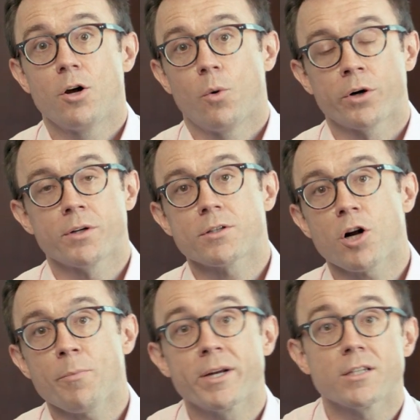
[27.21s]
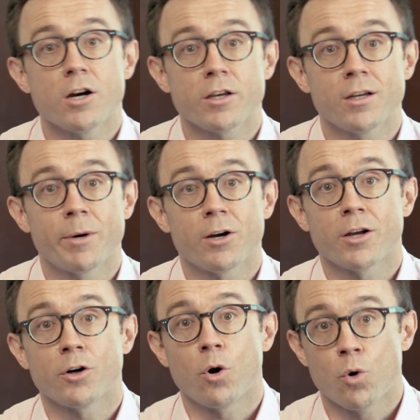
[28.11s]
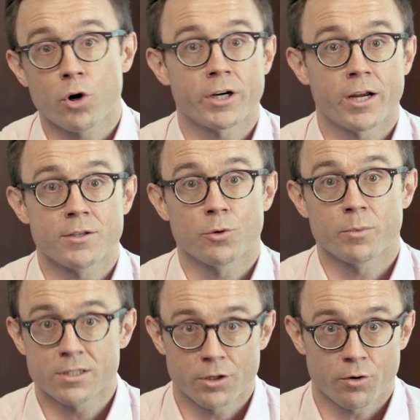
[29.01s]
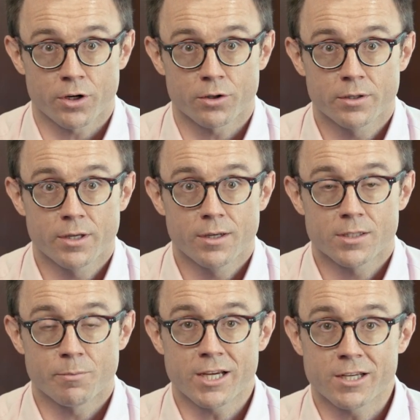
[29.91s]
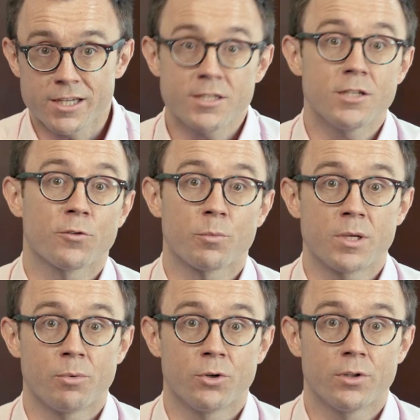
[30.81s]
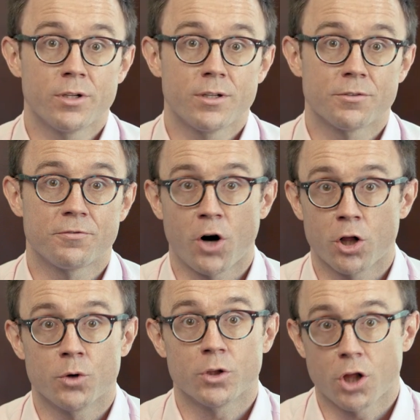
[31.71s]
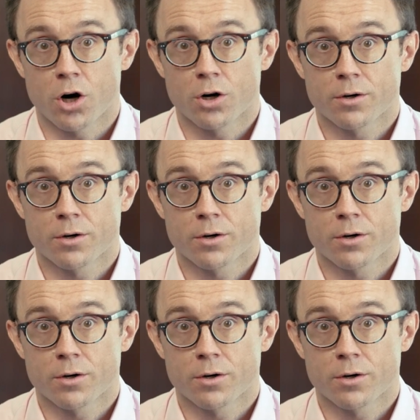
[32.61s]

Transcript: We're going to start by talking about how to organize your material to make it easy for people to follow along.